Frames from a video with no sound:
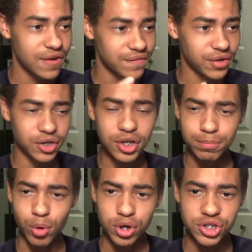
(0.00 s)
for a good
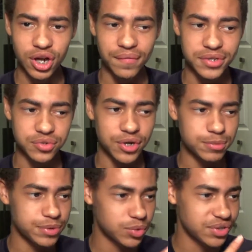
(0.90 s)
portion of this race
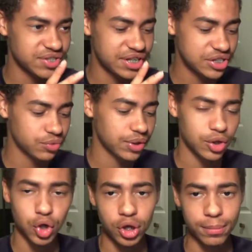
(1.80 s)
between stage 3 and
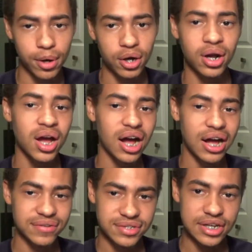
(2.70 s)
the earlier part
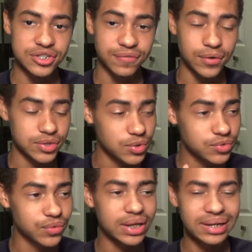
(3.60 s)
of stage 4. So it was
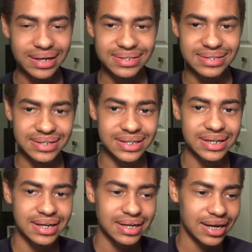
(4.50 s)
really nice to see
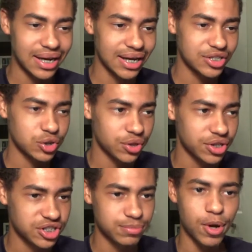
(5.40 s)
sort of
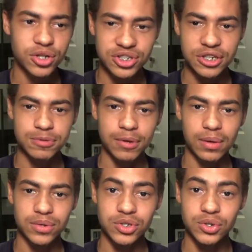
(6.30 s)
the small teams be
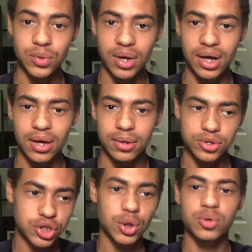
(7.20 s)
able to
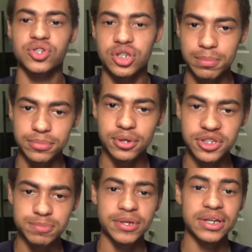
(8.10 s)
show some
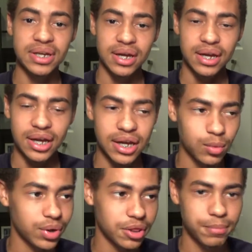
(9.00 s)
speed in
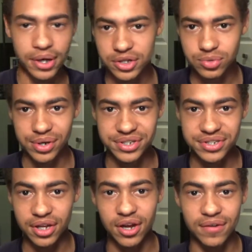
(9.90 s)
one of the biggest
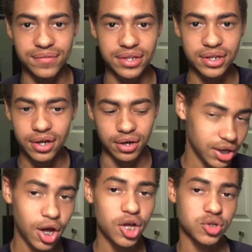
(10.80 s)
races of the year.
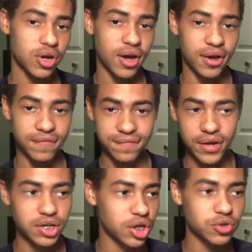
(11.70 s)
And also a
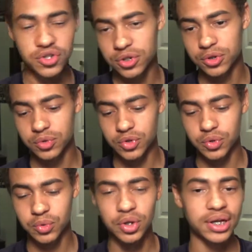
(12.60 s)
fun note to
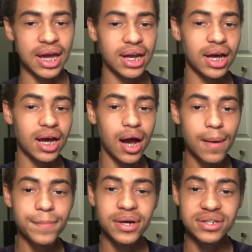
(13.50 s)
look at,
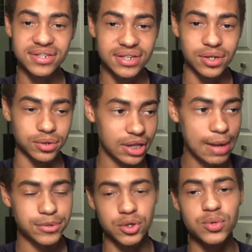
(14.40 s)
up until
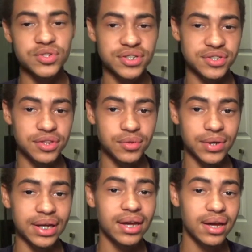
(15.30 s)
lap
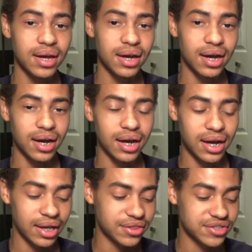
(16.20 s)
263,
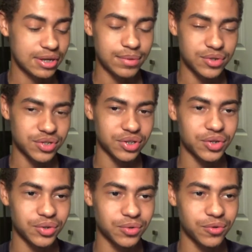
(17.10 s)
at this time, there was a
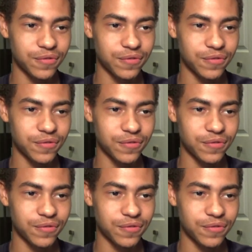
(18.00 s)
little